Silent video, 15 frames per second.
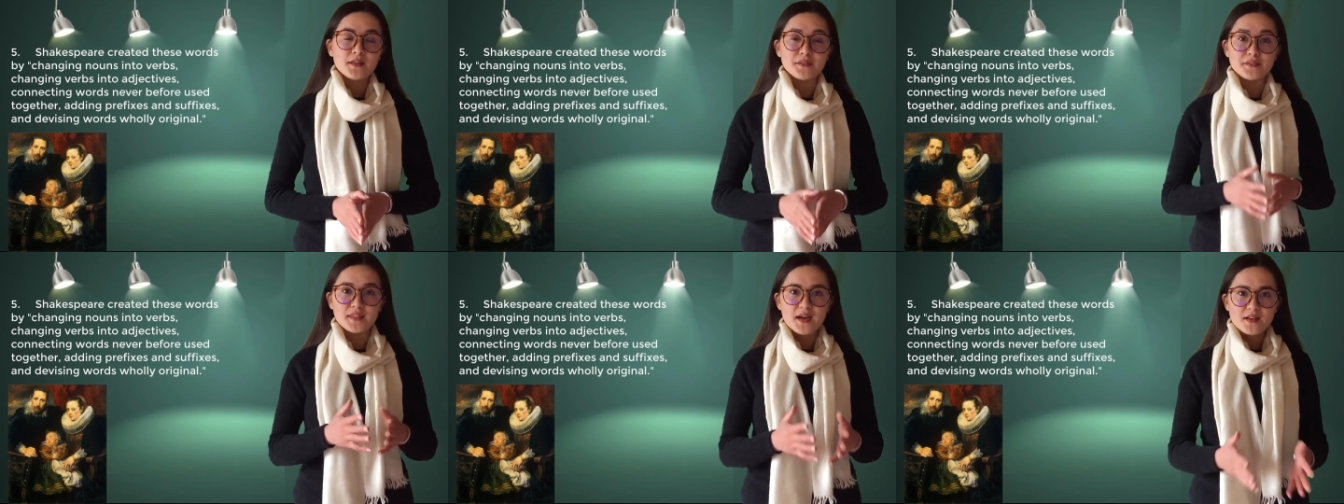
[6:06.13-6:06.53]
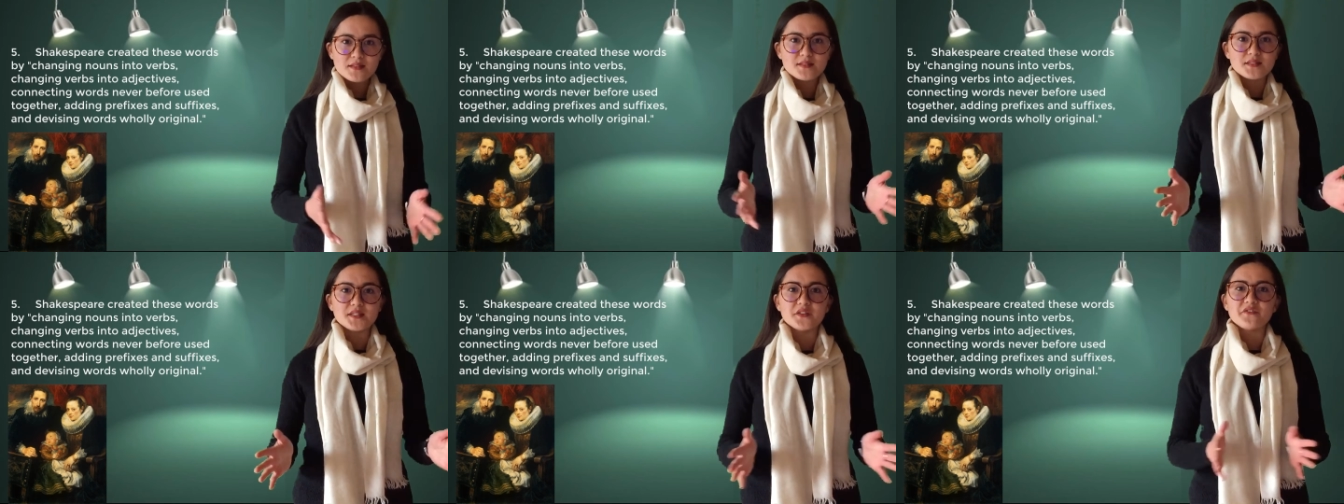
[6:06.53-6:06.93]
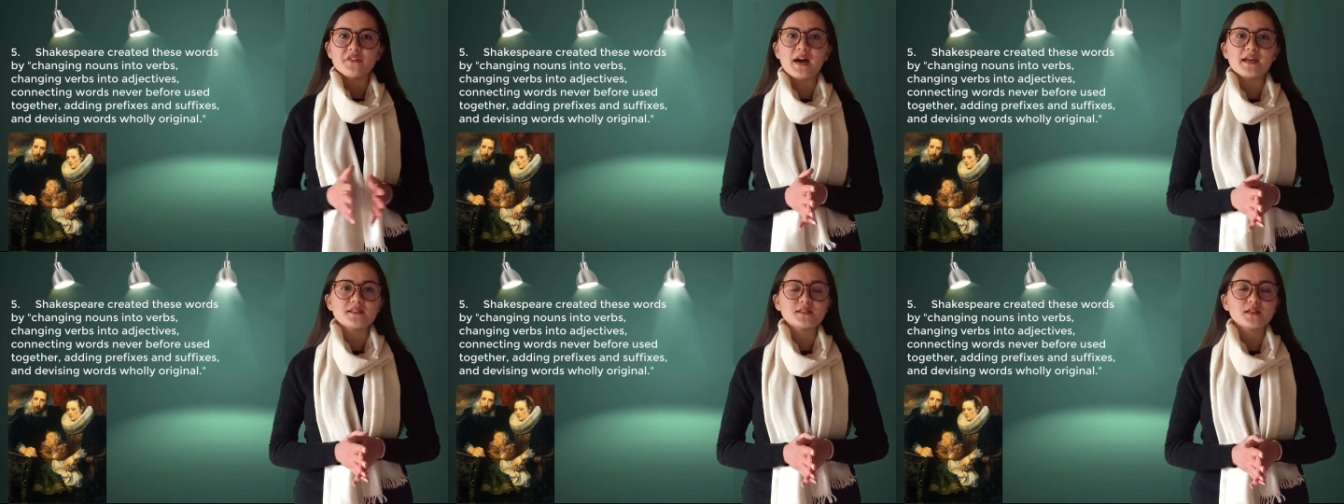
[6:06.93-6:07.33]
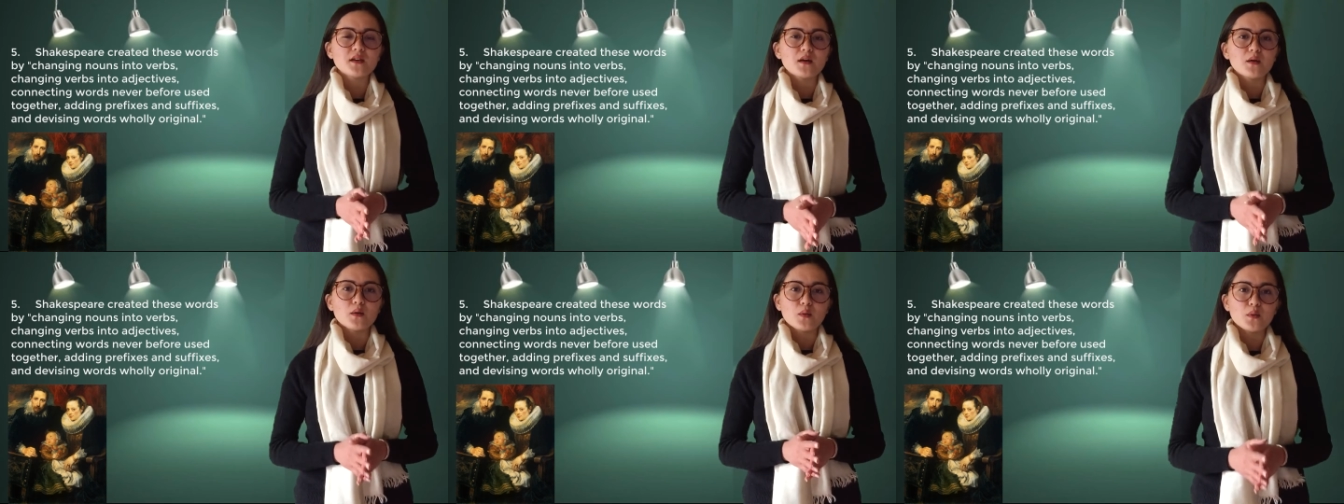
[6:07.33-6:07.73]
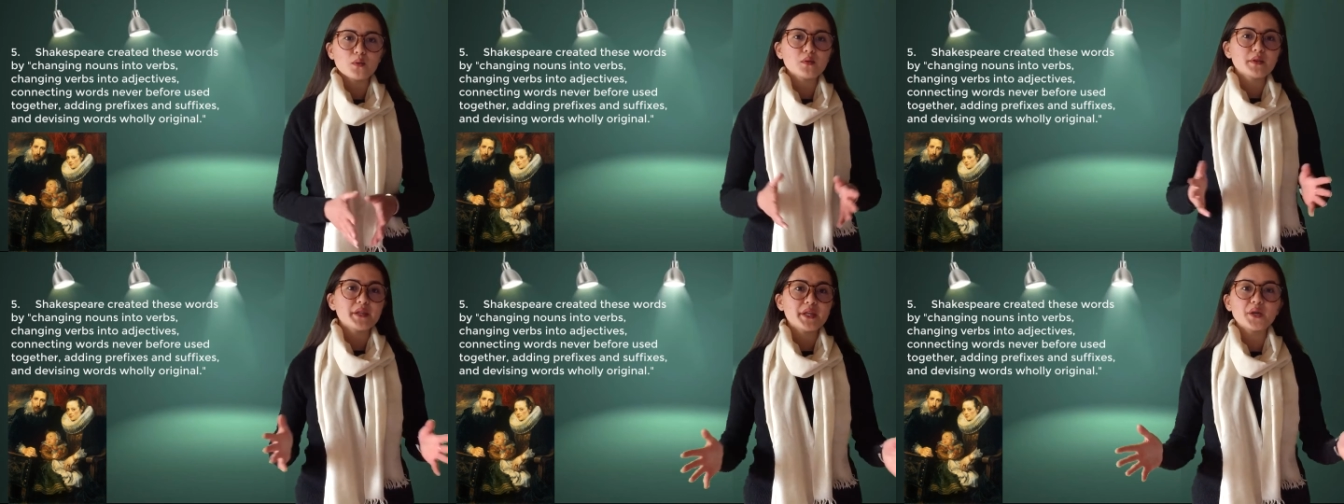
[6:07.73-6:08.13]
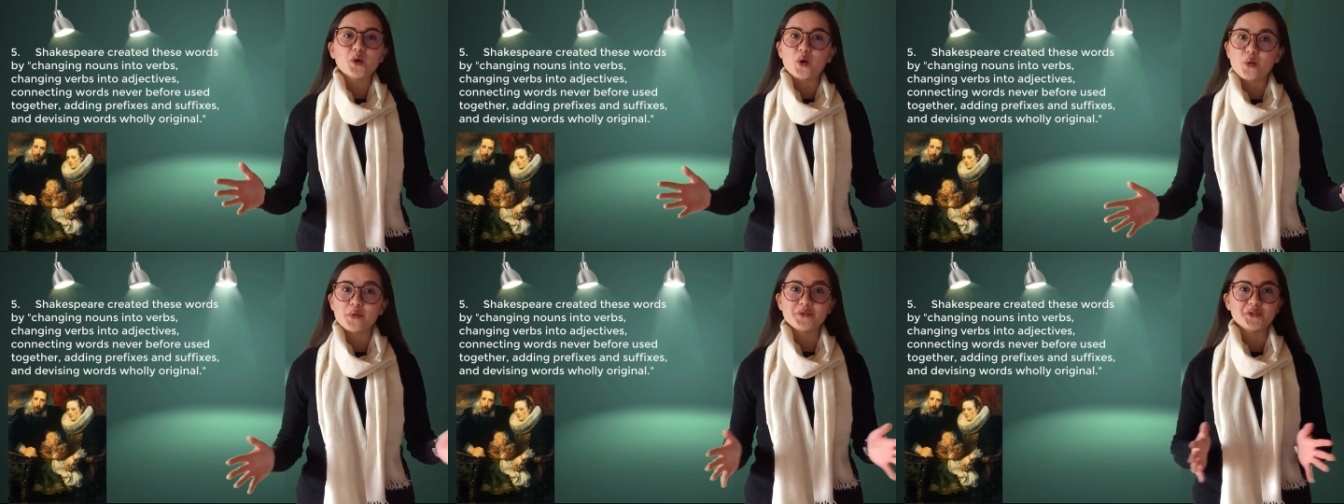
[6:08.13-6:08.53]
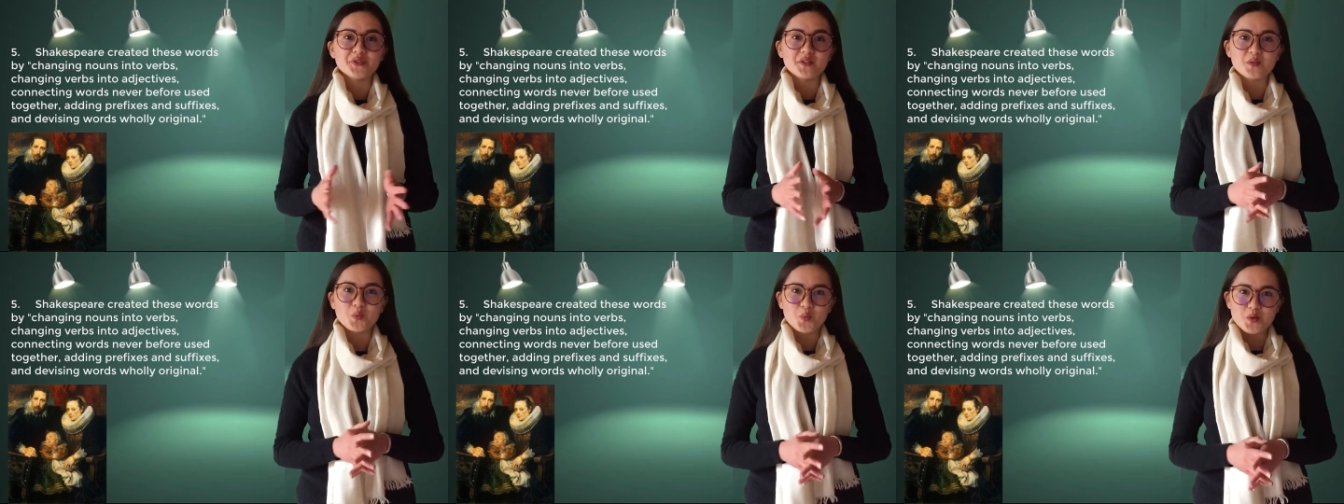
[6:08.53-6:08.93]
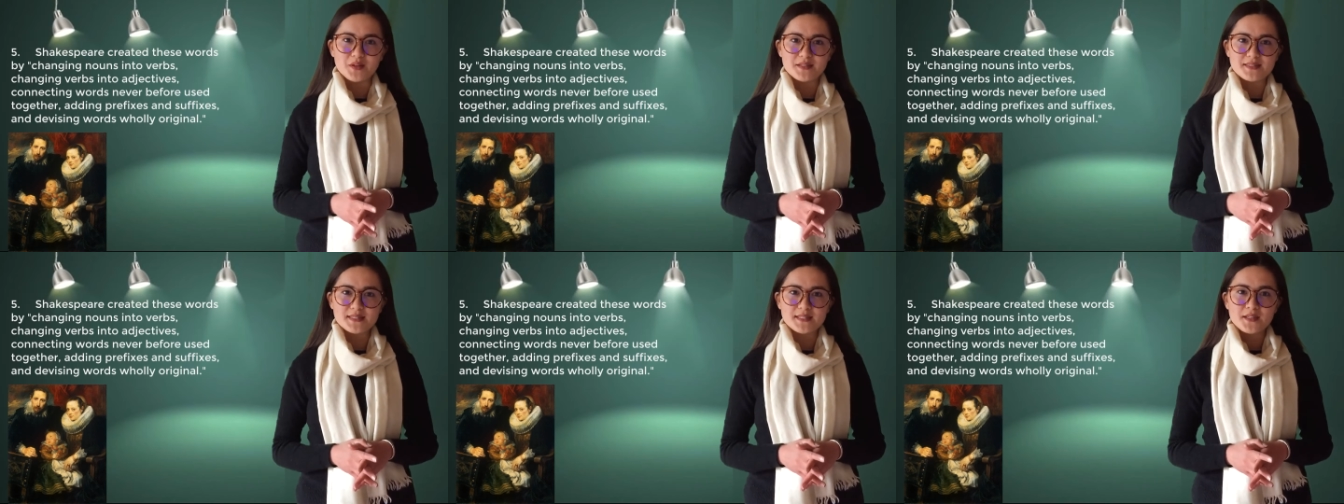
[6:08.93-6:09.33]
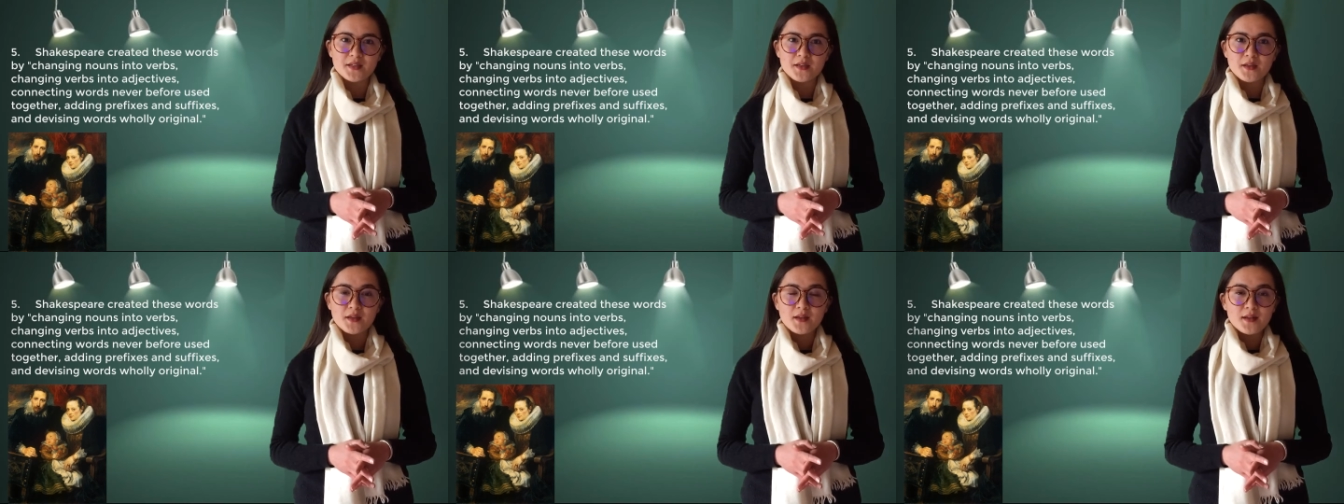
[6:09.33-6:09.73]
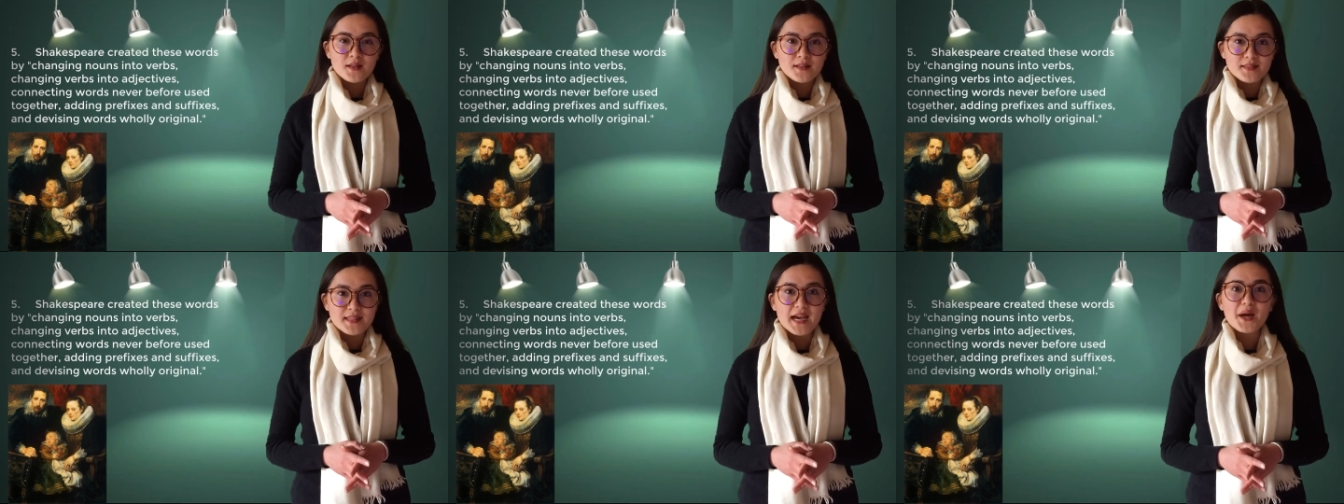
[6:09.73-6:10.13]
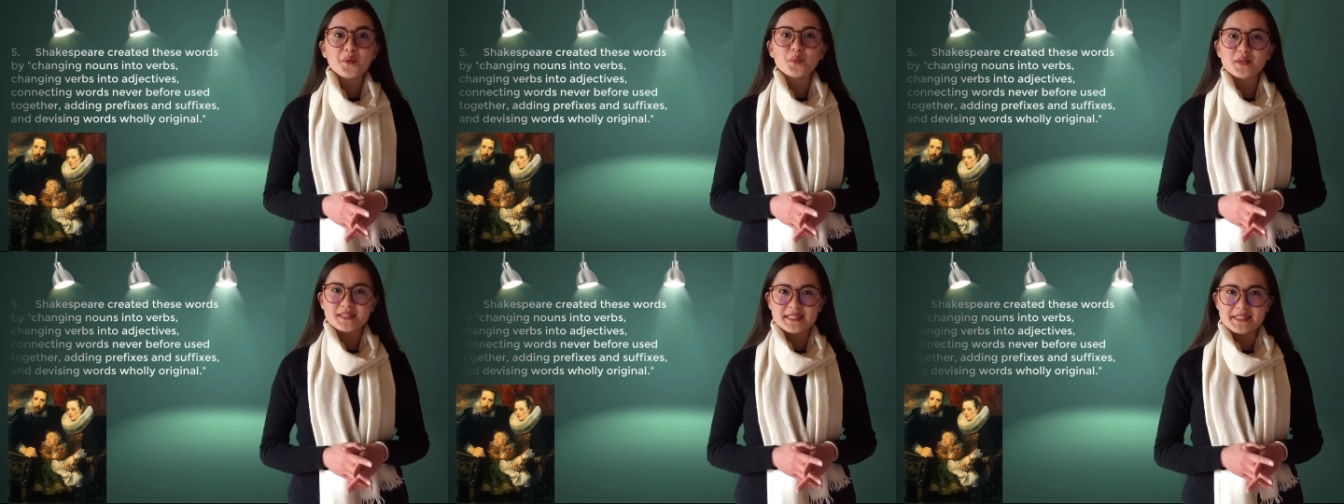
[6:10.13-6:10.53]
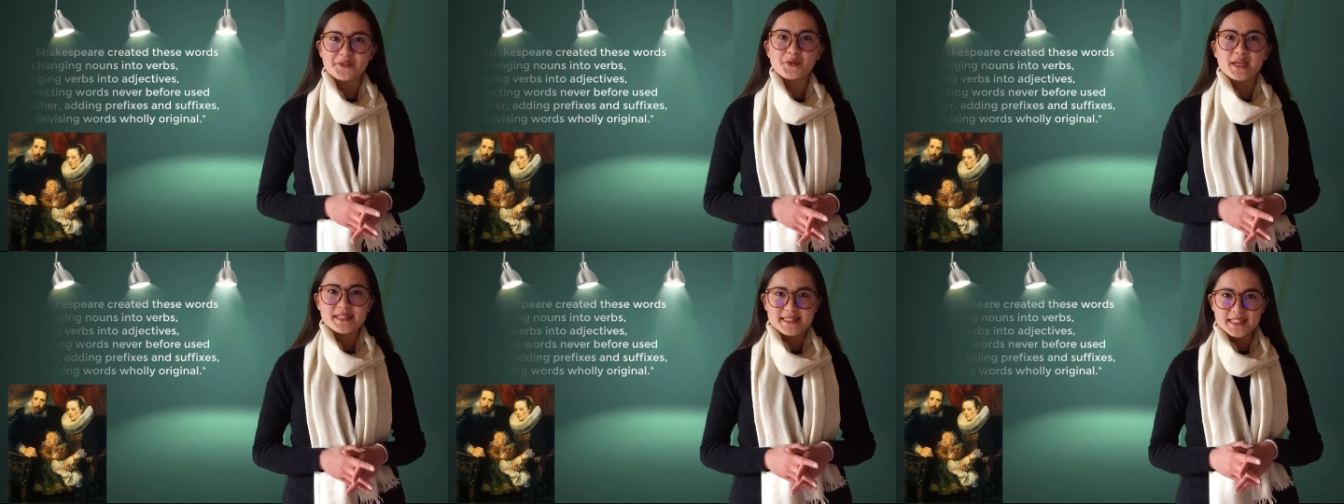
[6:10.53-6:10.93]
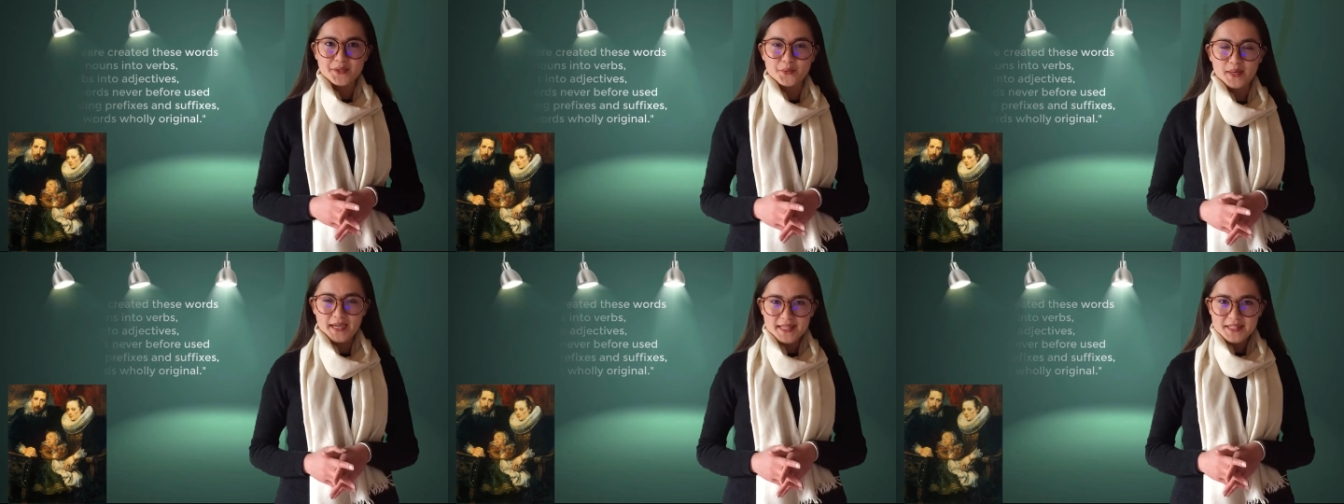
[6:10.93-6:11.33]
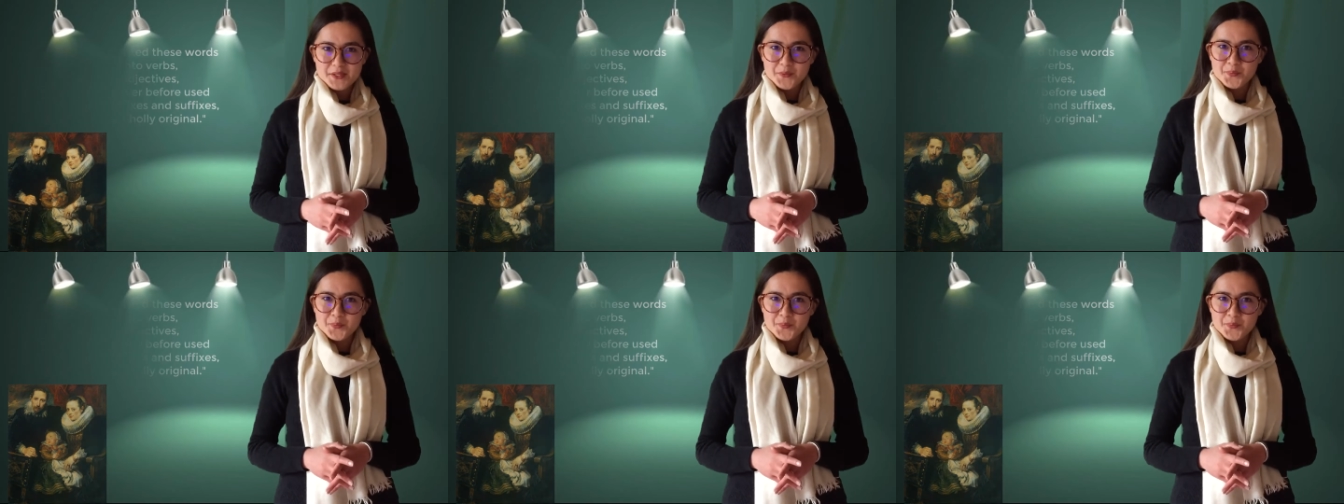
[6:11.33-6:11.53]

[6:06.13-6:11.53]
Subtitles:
thus devising a whole new original words. That was interesting, right?